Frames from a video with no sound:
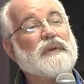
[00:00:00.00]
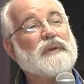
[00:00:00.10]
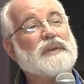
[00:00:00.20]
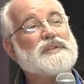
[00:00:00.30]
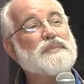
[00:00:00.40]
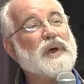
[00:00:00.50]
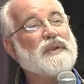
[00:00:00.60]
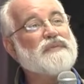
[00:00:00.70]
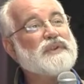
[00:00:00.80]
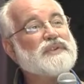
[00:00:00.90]
It's about a
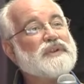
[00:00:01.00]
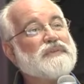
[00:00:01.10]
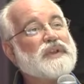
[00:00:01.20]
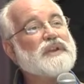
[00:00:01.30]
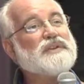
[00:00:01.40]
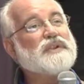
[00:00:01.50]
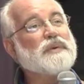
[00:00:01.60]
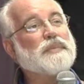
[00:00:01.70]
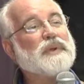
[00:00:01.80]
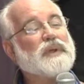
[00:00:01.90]
vision of kinship.